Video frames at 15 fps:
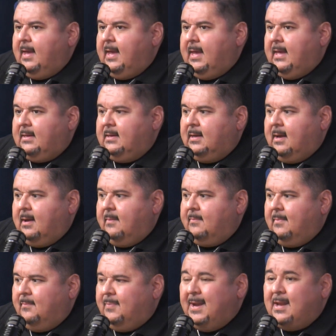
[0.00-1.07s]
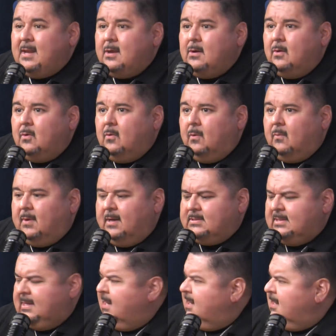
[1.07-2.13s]
And but I didn't know who it
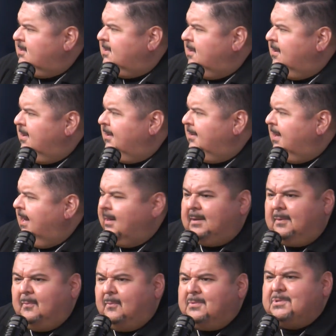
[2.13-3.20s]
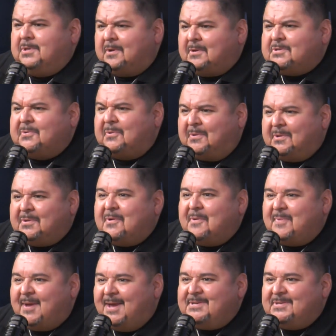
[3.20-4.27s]
was. And then I started scrolling through
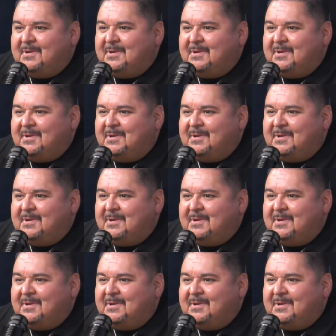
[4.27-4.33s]
her page.